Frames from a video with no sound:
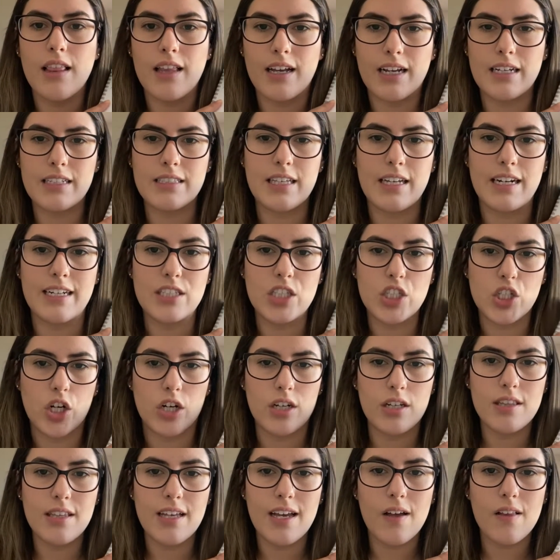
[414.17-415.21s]
Like I said, I
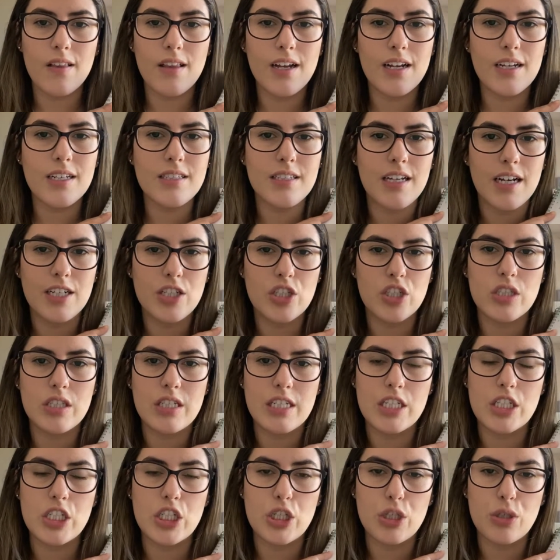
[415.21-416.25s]
started the outlines. I just
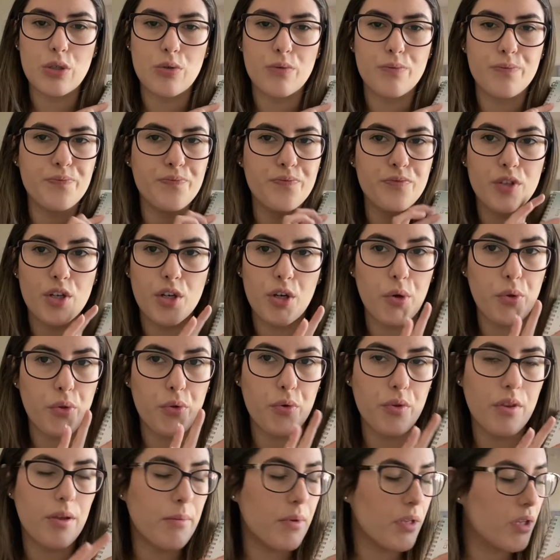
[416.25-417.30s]
need to go
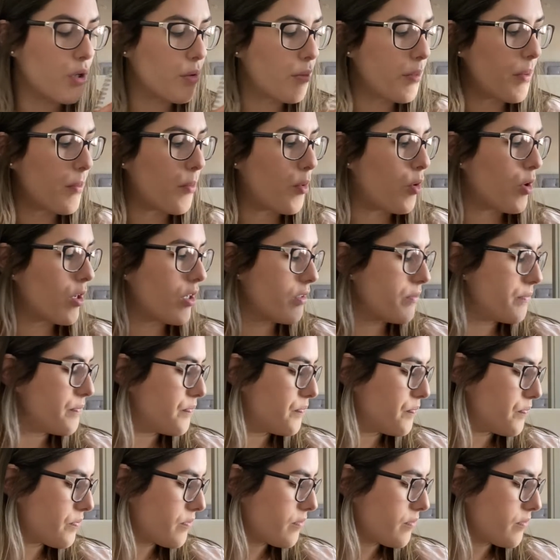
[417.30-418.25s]
through them a little bit more.